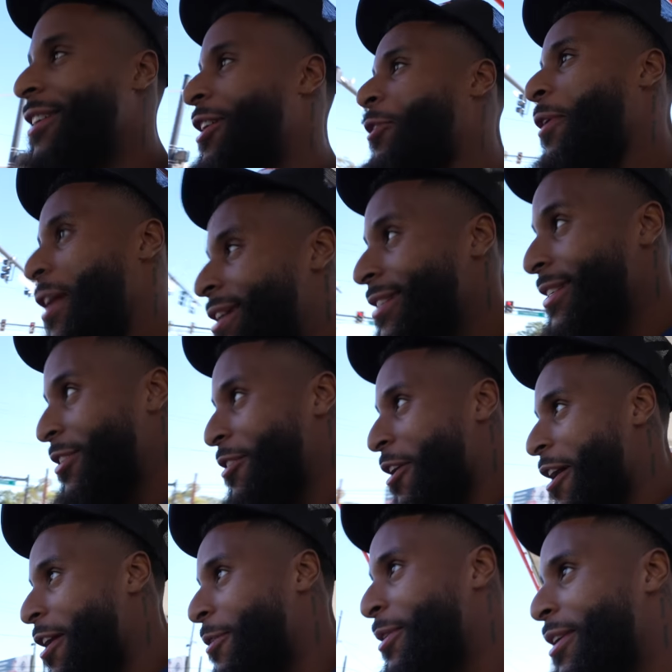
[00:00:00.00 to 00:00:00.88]
crazy
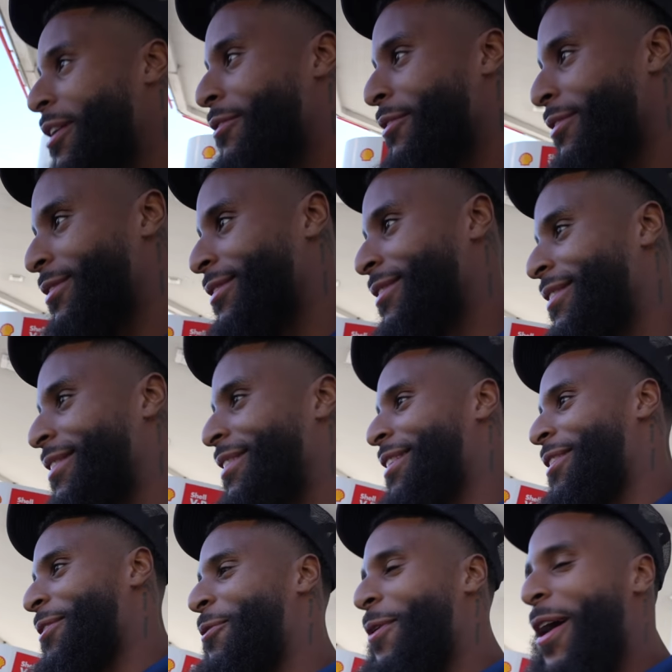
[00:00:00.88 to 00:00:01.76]
car or whatever,
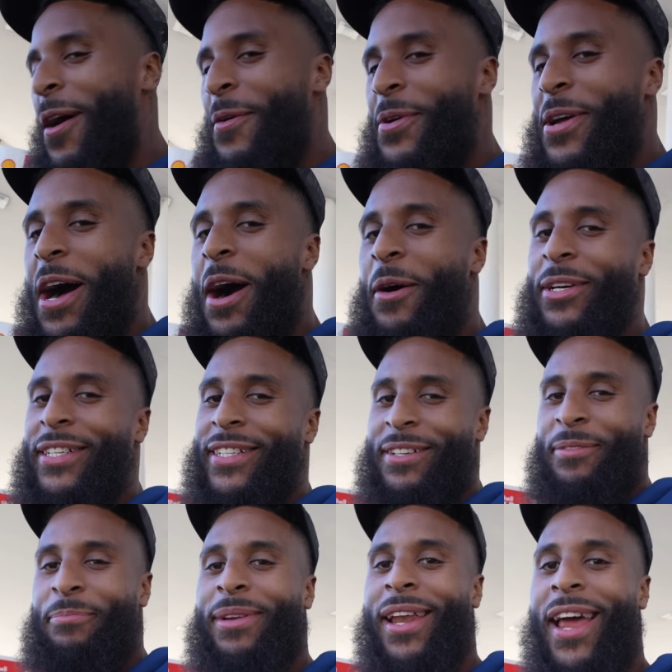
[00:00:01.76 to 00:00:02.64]
why we always
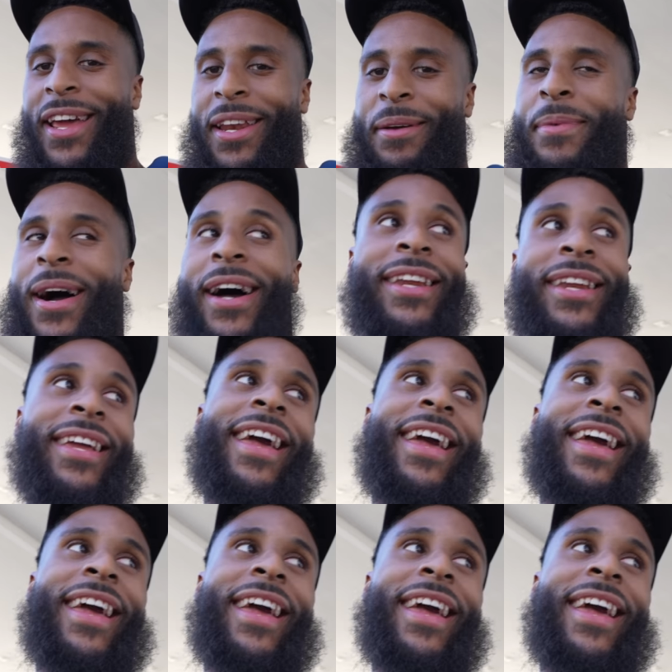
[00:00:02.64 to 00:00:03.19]
complain about the